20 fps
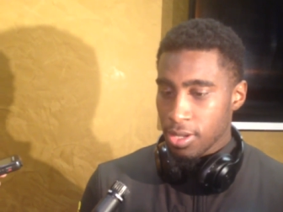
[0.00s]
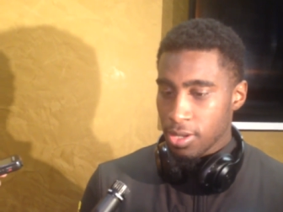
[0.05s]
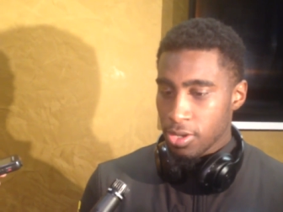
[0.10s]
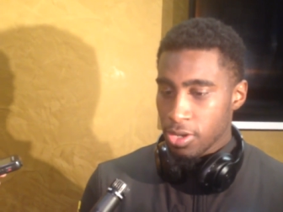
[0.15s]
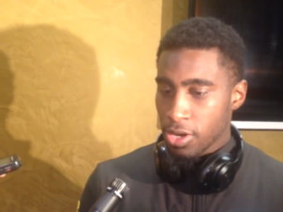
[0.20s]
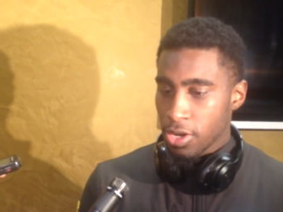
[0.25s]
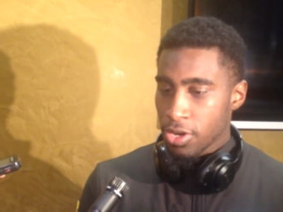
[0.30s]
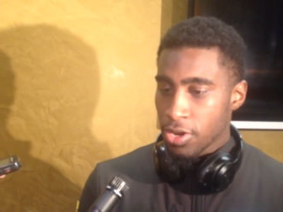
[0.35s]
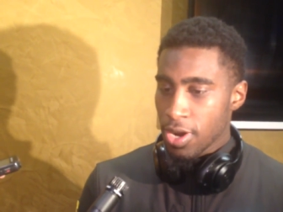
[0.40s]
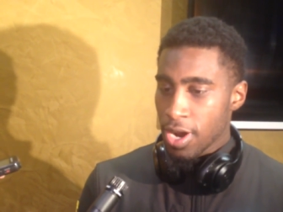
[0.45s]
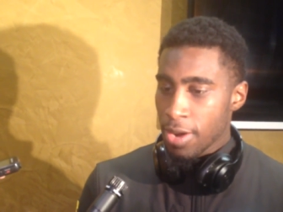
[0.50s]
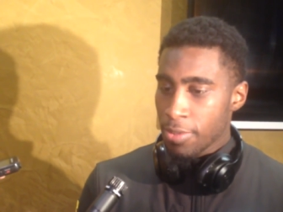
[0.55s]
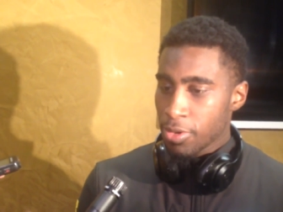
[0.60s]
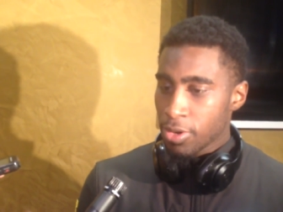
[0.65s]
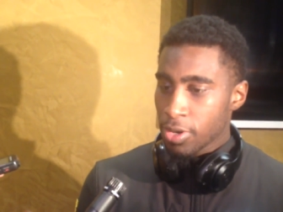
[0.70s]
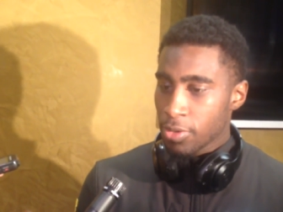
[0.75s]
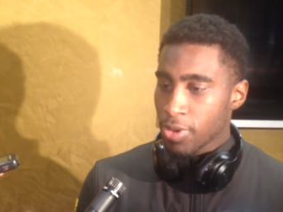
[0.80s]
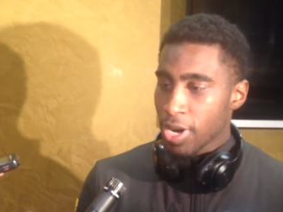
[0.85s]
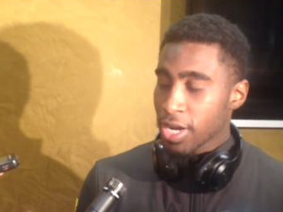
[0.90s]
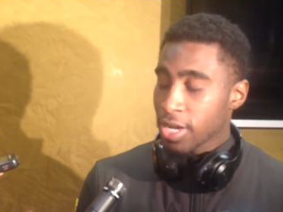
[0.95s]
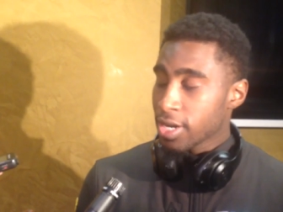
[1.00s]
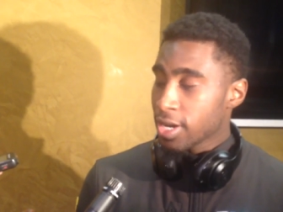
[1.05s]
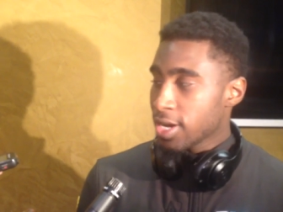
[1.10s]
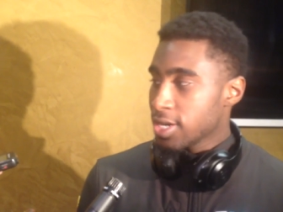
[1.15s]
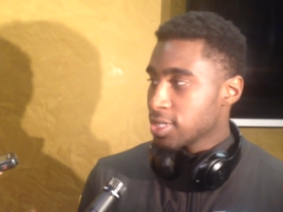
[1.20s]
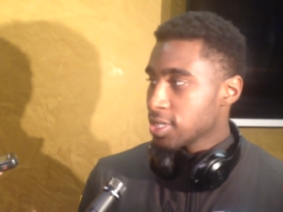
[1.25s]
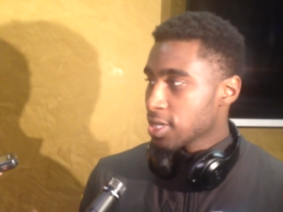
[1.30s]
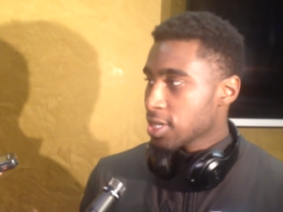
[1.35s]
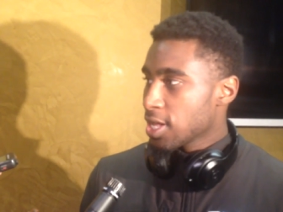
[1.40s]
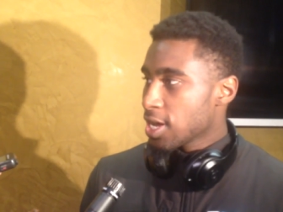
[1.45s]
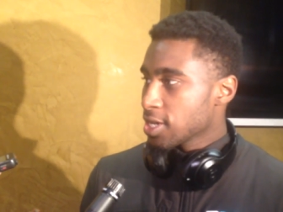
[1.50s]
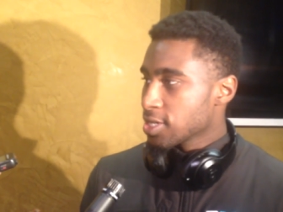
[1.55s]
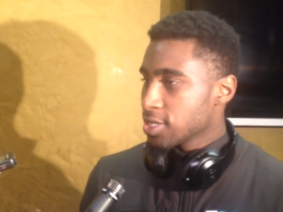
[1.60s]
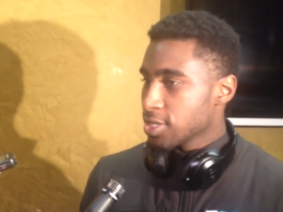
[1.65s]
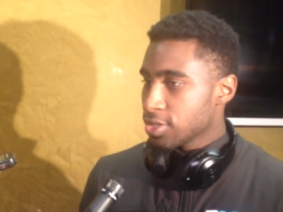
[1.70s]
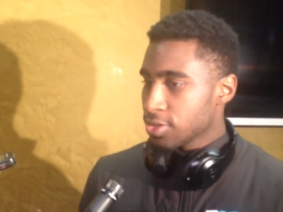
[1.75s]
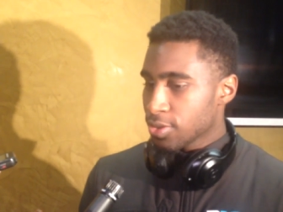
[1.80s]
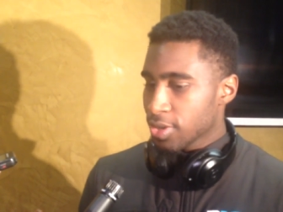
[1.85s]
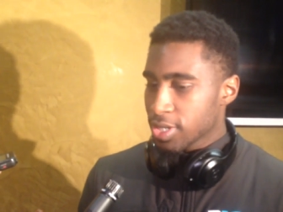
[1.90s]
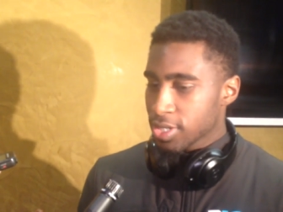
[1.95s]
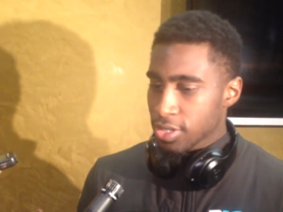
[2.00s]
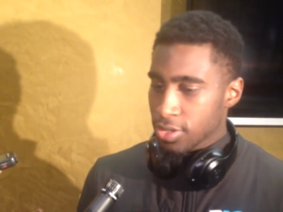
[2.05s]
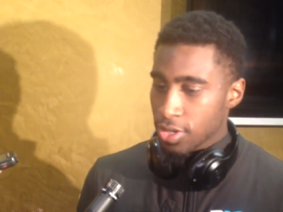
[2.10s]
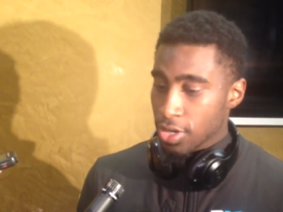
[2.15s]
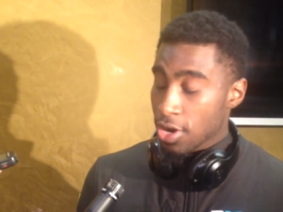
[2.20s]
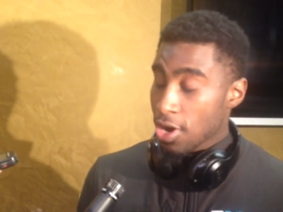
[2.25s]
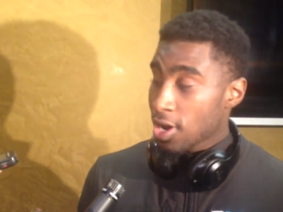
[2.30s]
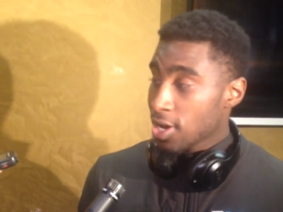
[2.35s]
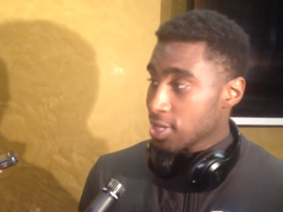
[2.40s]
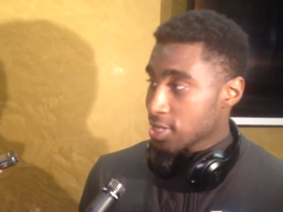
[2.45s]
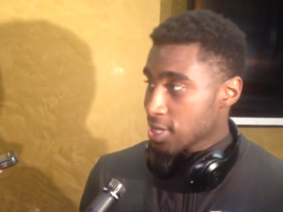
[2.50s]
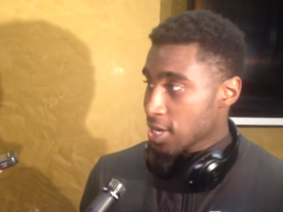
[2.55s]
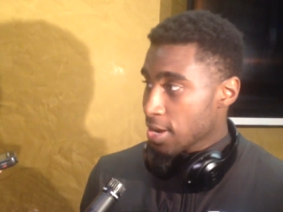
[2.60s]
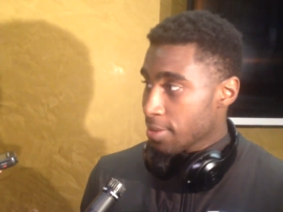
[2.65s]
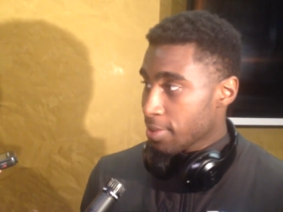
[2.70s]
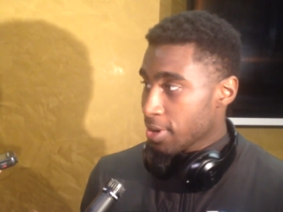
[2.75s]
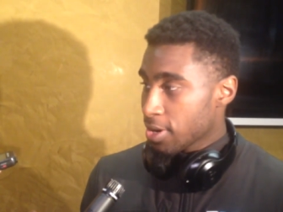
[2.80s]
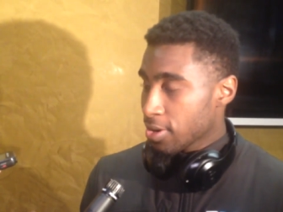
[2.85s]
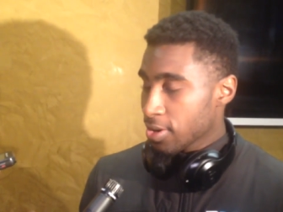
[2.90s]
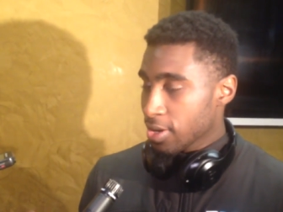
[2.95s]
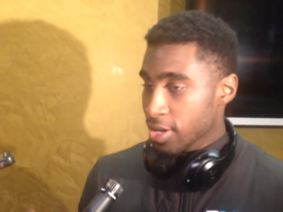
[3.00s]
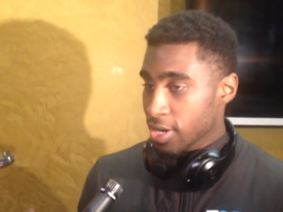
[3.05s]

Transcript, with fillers: you know, you're able to recognize the clock situation, you call the timeout,